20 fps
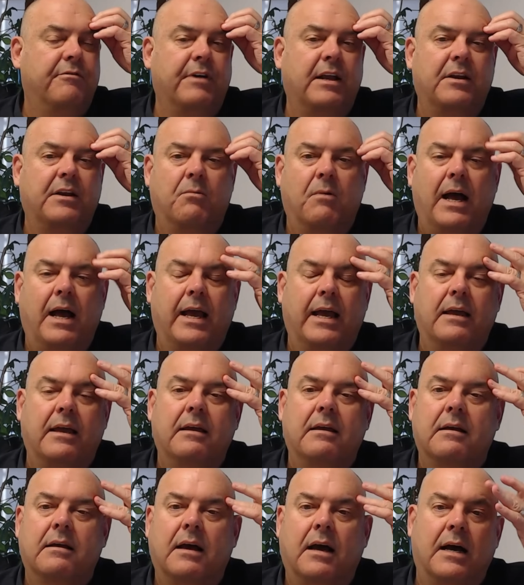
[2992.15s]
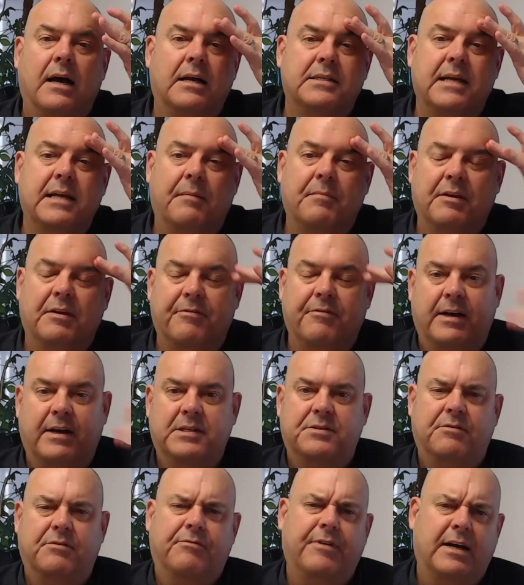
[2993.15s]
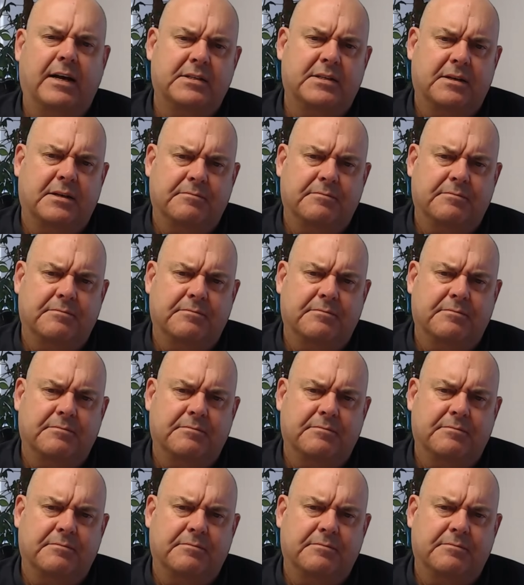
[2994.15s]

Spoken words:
underway. It's happening faster and faster.